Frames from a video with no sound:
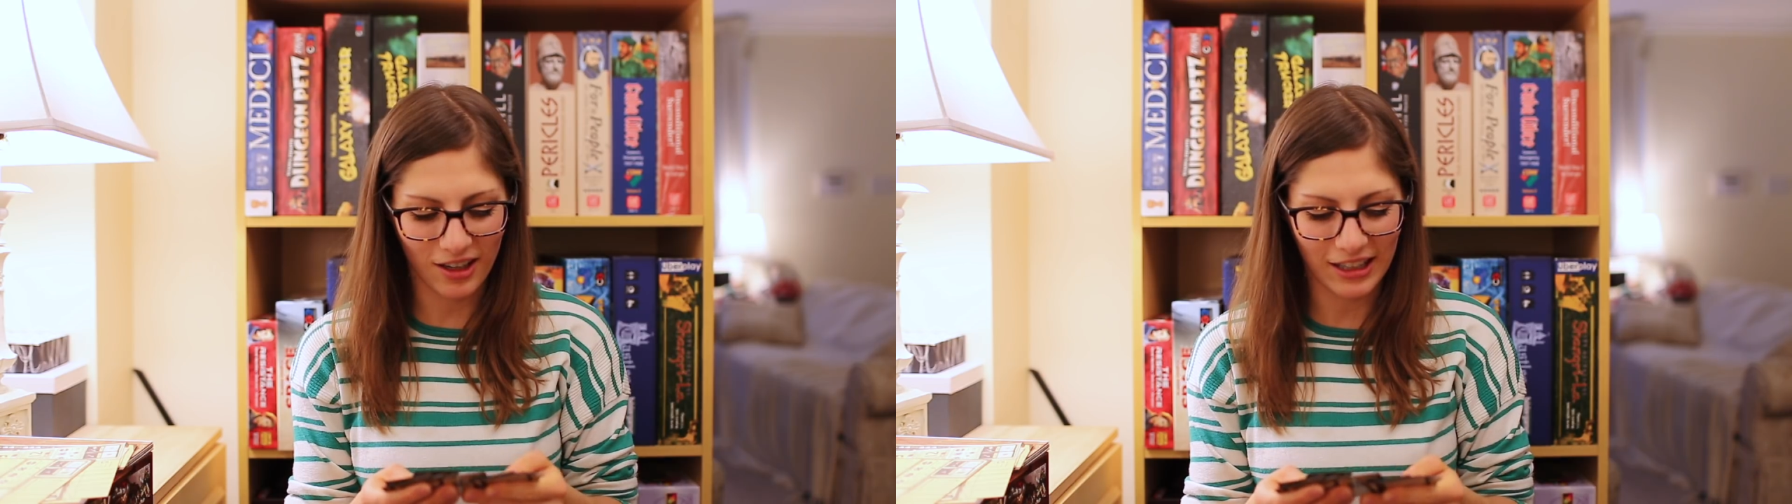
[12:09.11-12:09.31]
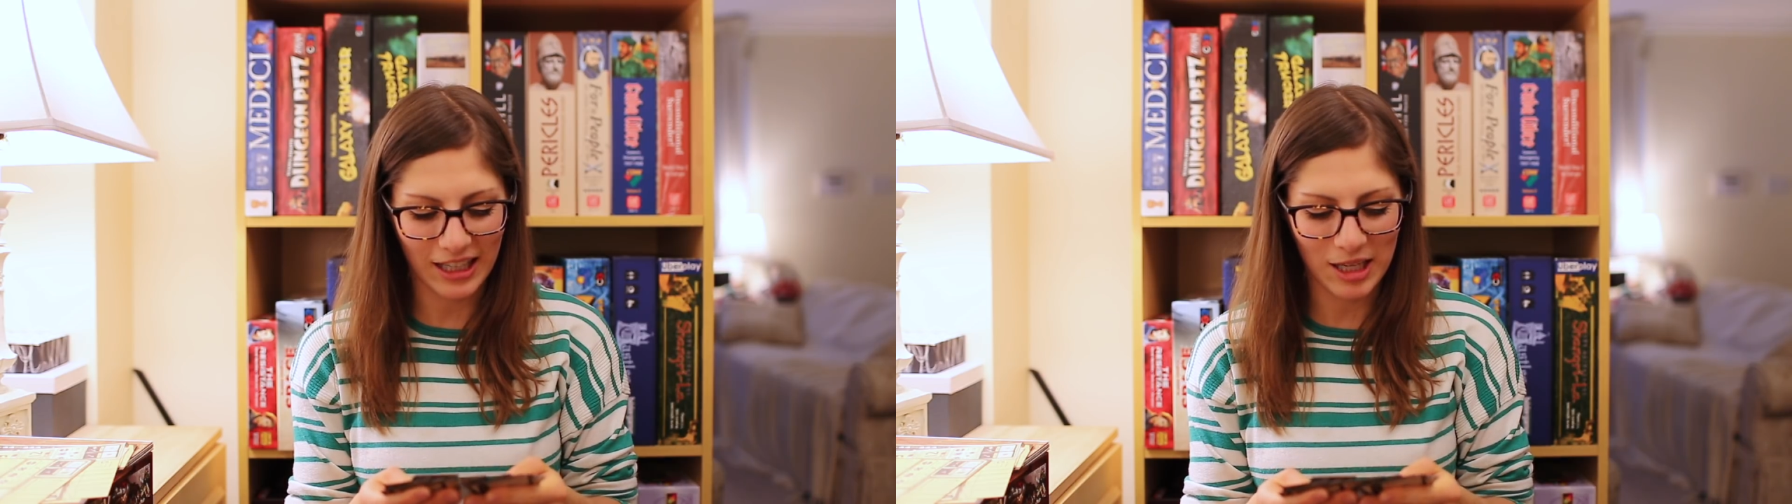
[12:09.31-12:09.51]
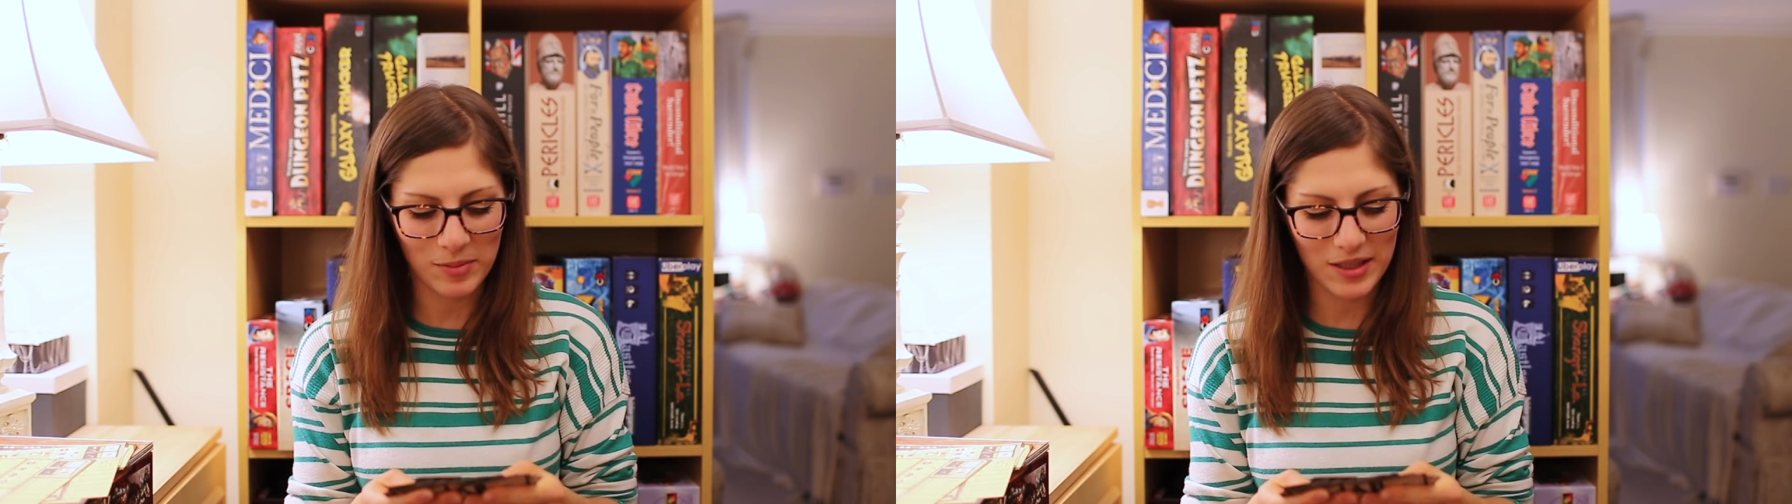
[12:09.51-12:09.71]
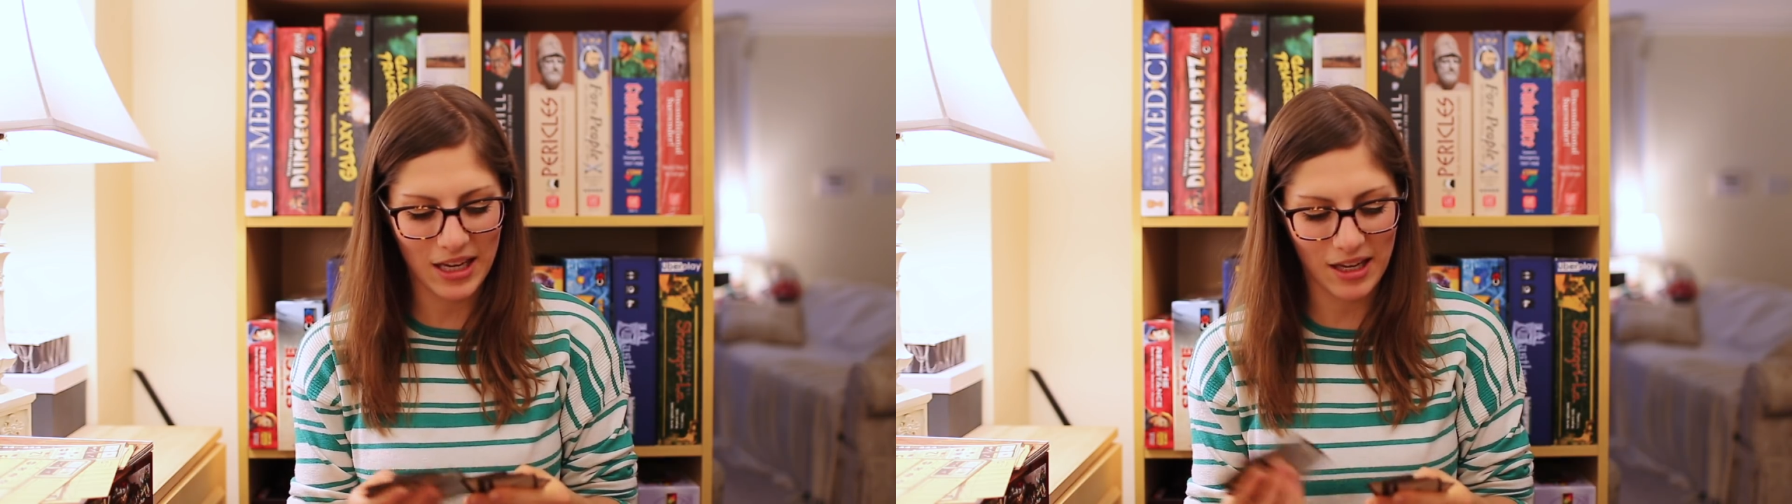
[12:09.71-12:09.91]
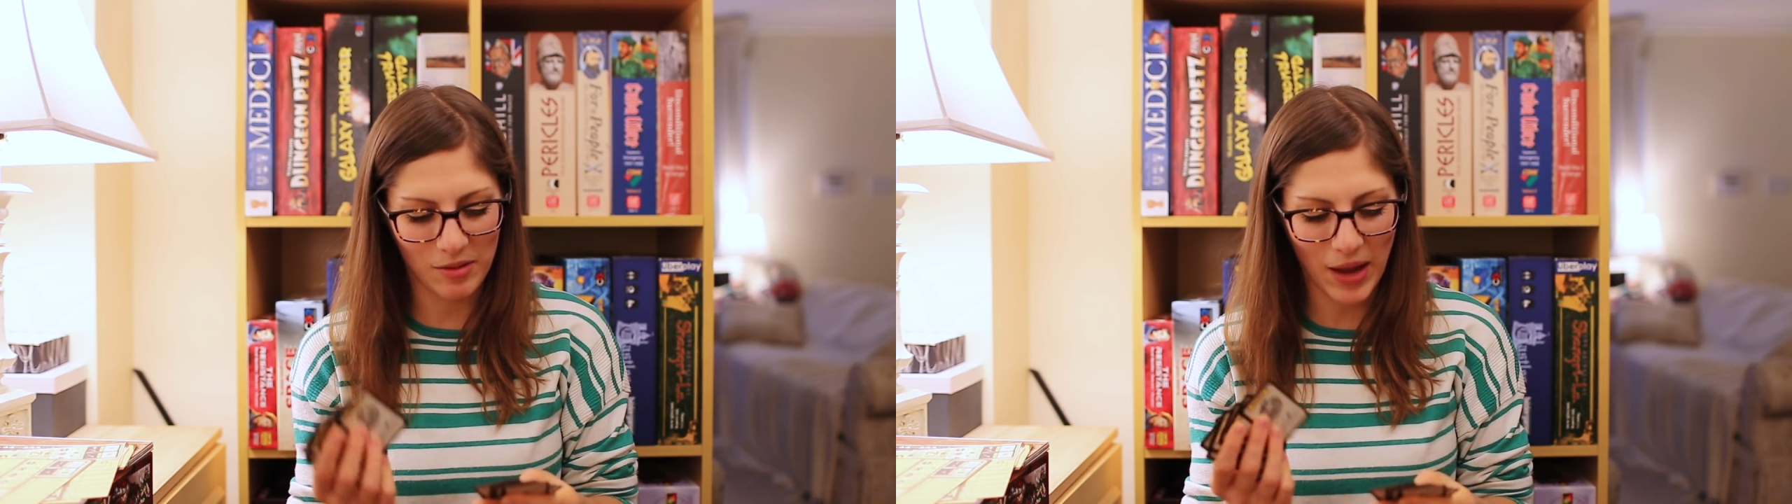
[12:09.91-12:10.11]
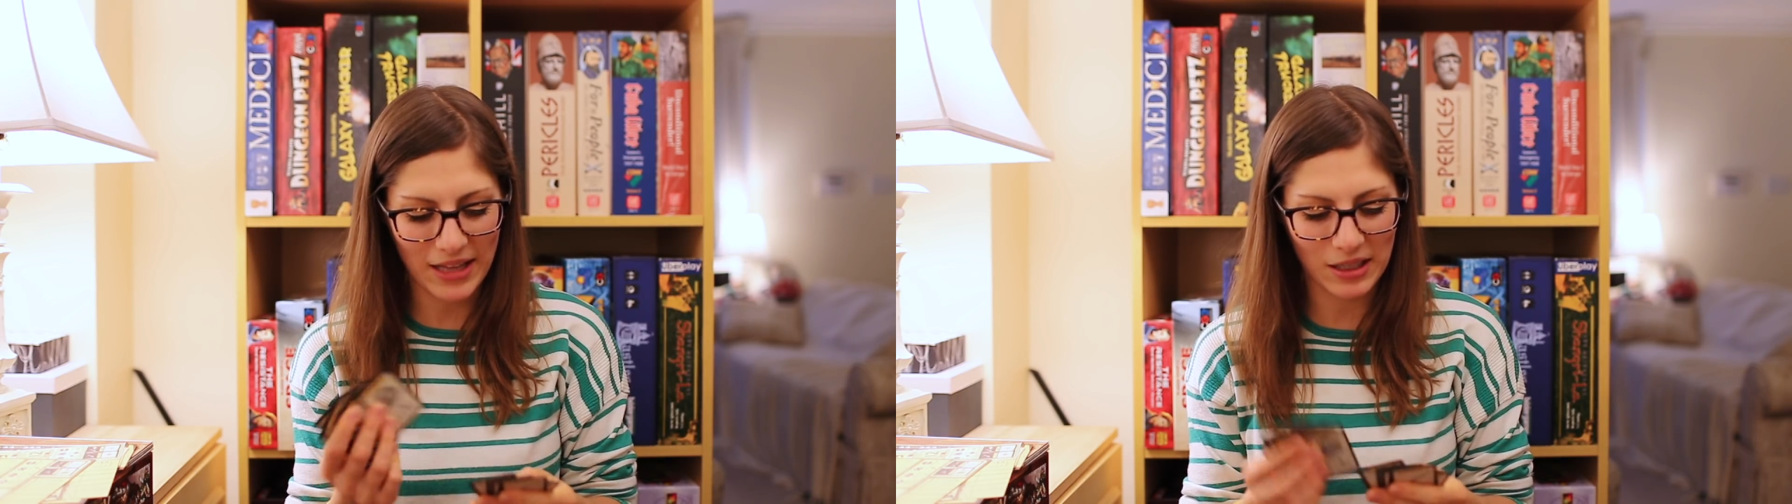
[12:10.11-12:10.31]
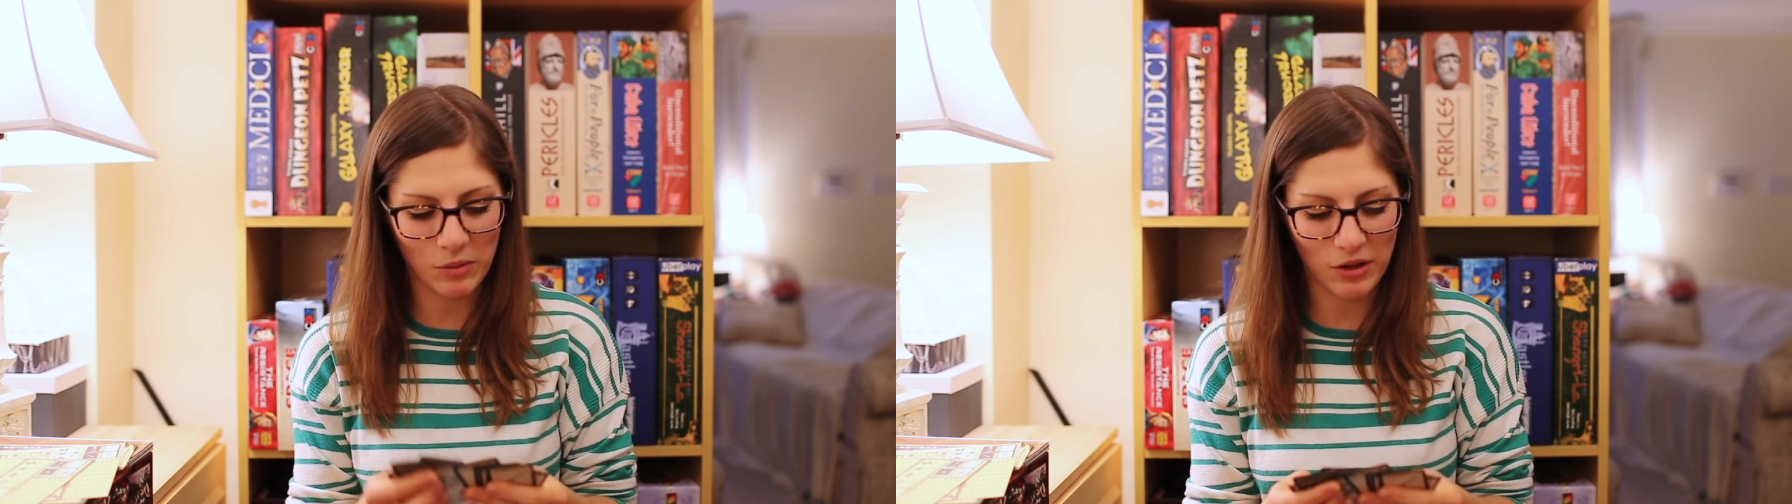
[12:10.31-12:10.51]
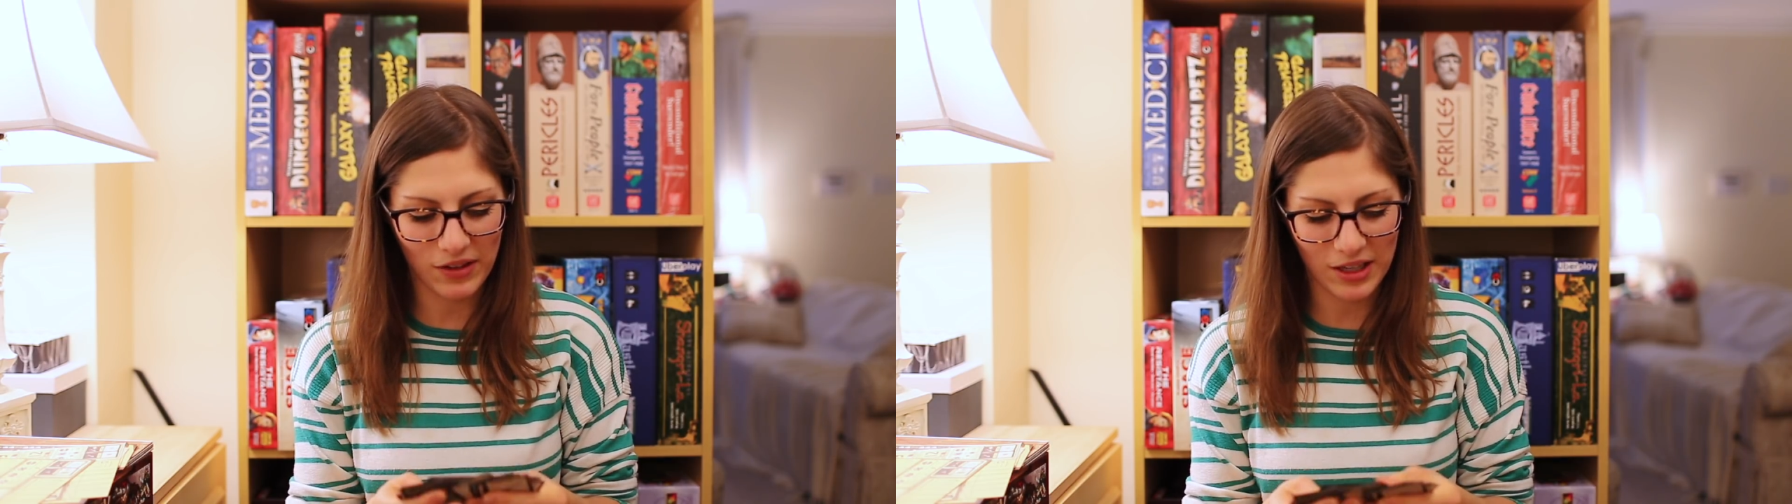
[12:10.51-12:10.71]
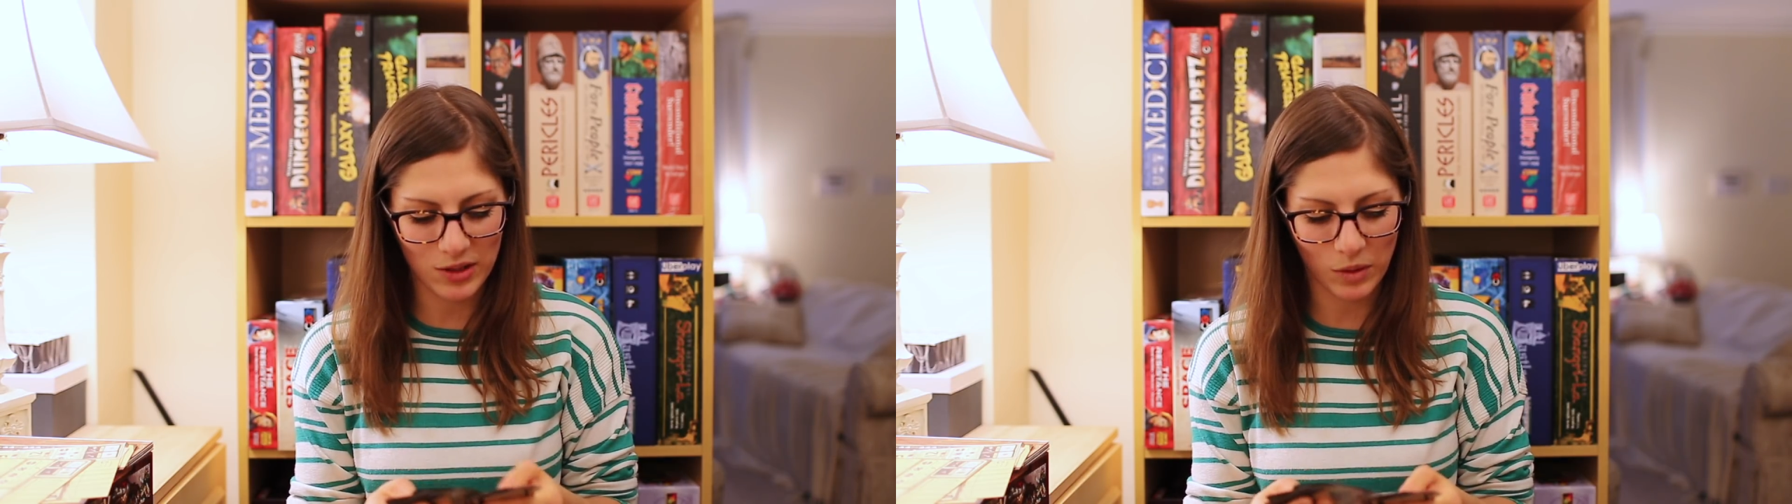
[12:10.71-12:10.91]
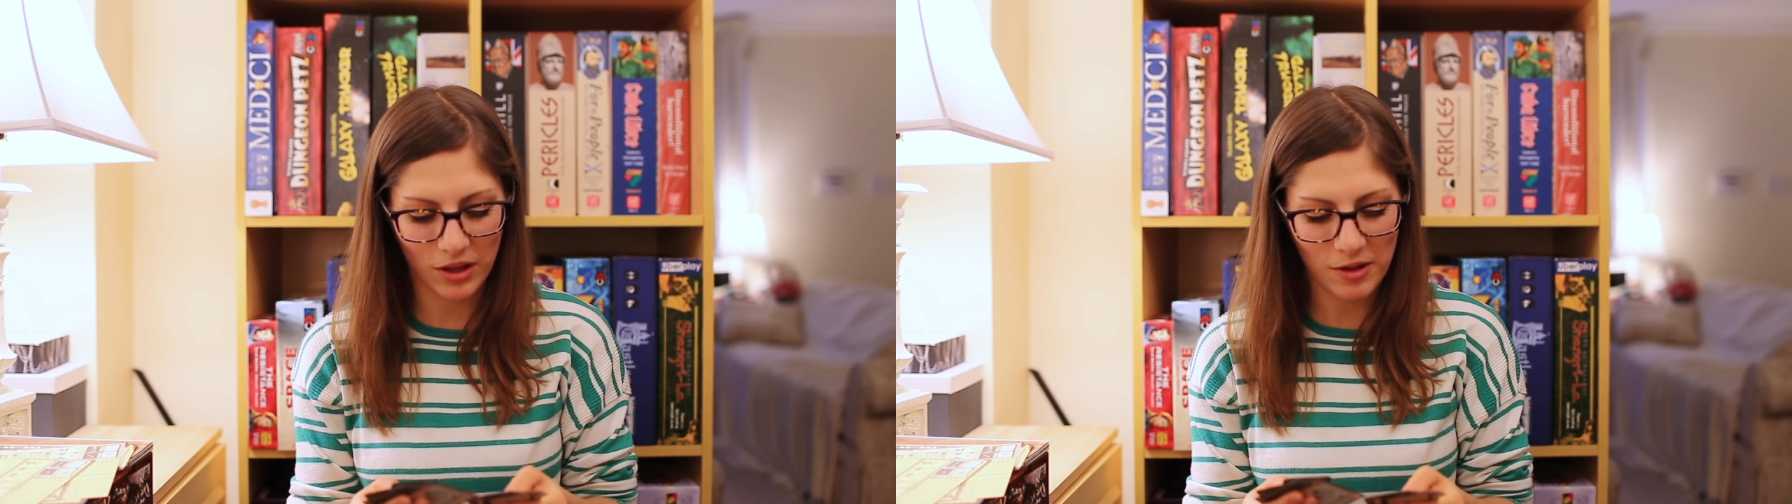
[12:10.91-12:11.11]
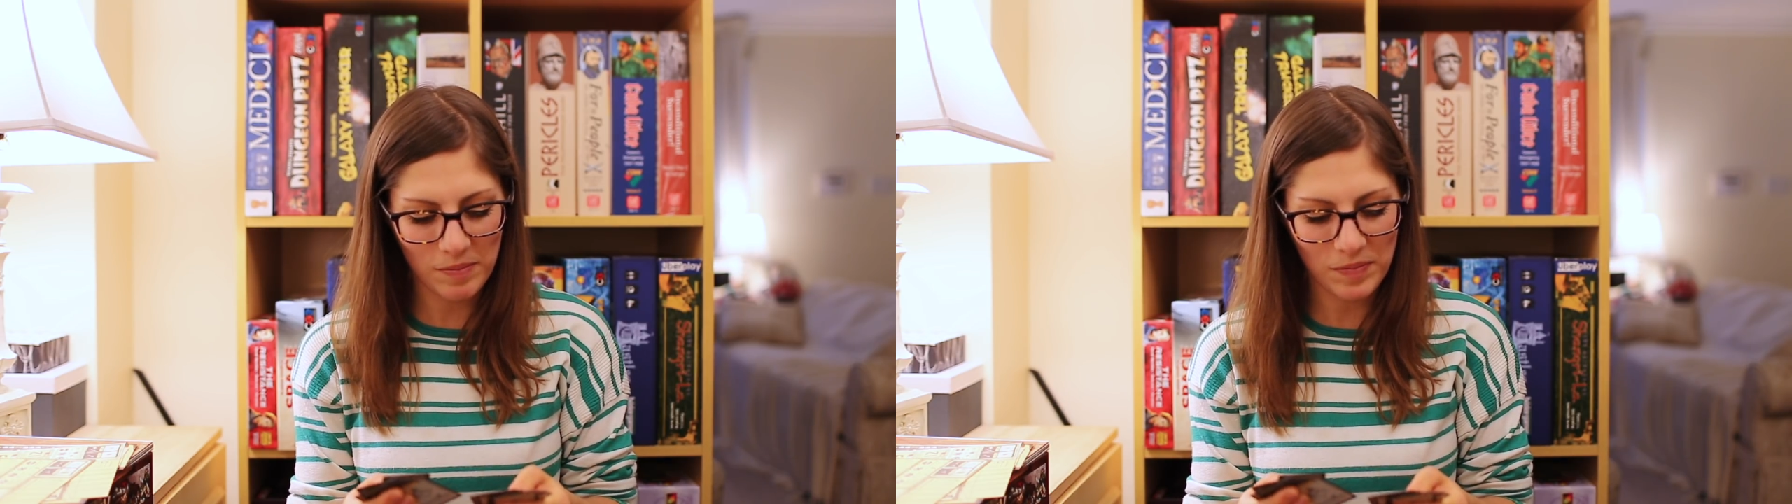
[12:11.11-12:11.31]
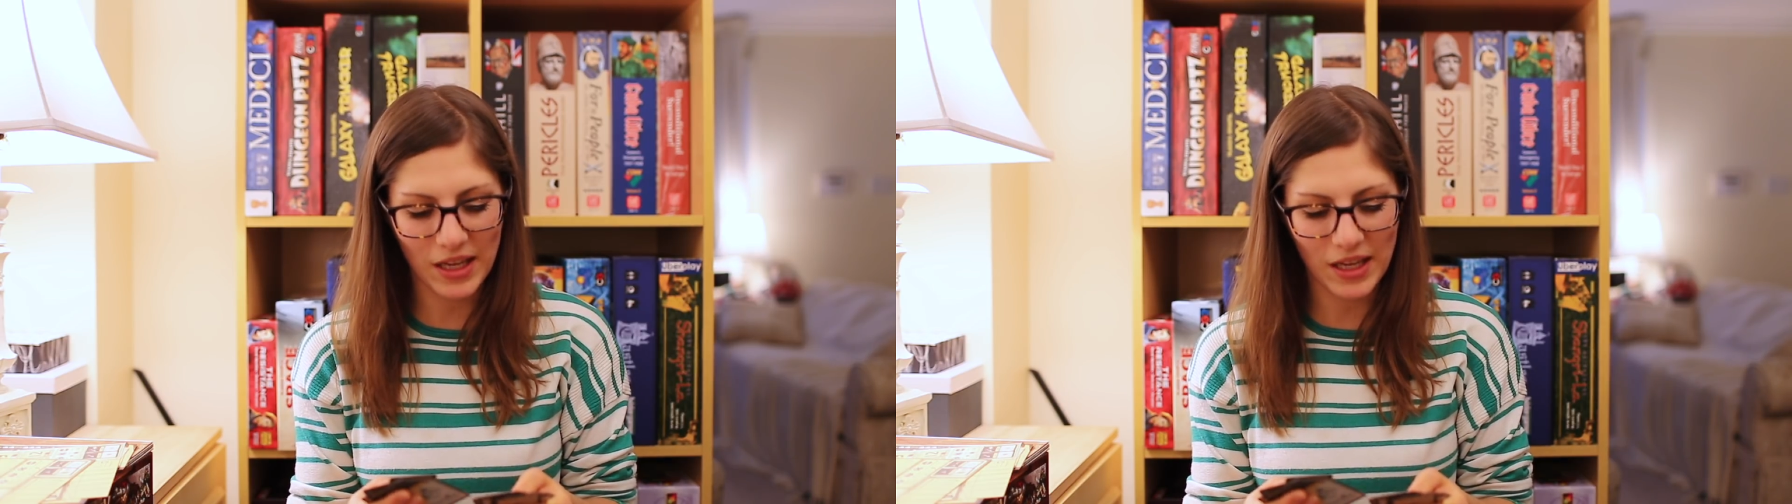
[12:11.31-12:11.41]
claims, and basket weaving is one of them,